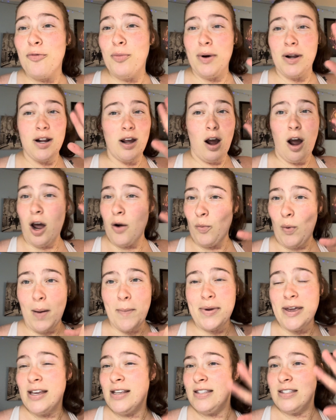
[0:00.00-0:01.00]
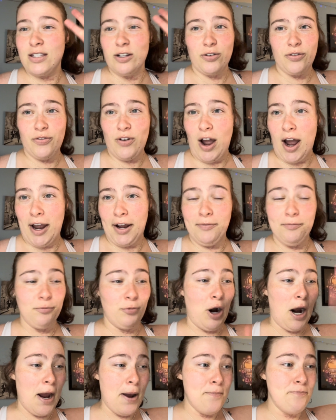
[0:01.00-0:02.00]
but on Webkinz, they're fine,
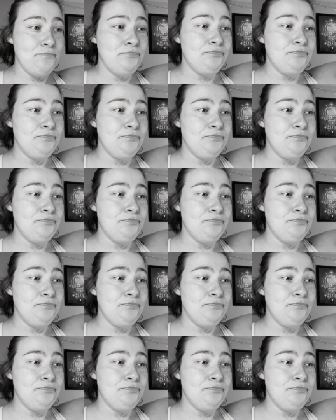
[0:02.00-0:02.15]
right?